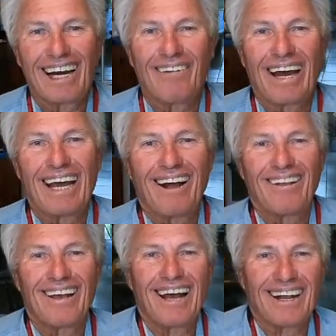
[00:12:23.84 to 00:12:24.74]
Anyway,
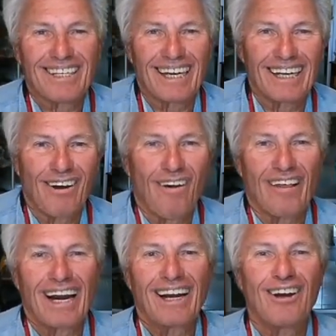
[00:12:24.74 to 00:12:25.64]
I'll tell you
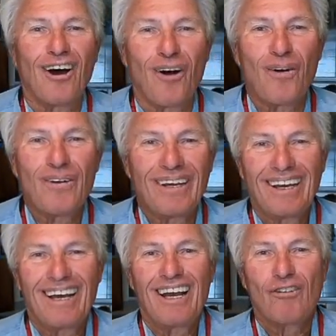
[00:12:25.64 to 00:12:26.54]
all that I
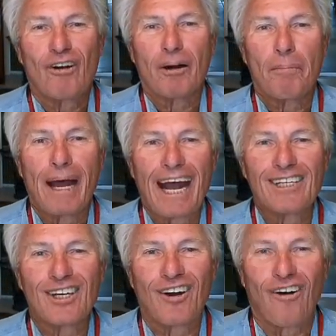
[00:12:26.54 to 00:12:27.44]
know. Try to
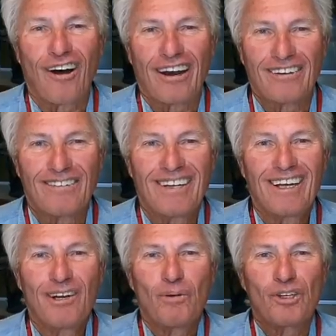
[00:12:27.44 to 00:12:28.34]
pass it on.
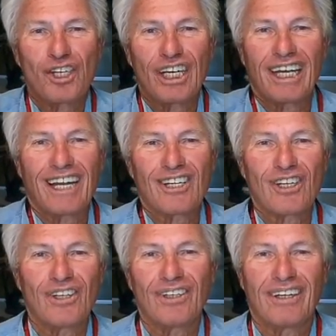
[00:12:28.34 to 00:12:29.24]
We'll see you
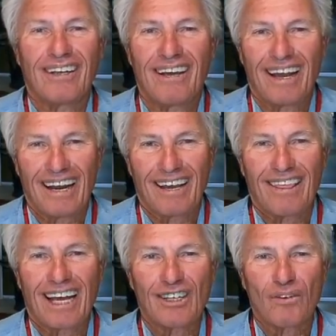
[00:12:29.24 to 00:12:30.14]
again soon, and
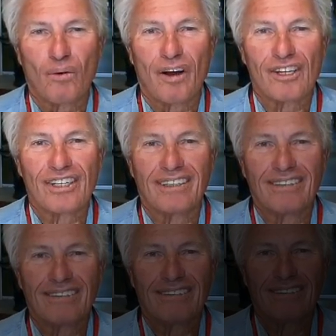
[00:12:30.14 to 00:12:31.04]
hey, thanks for watching.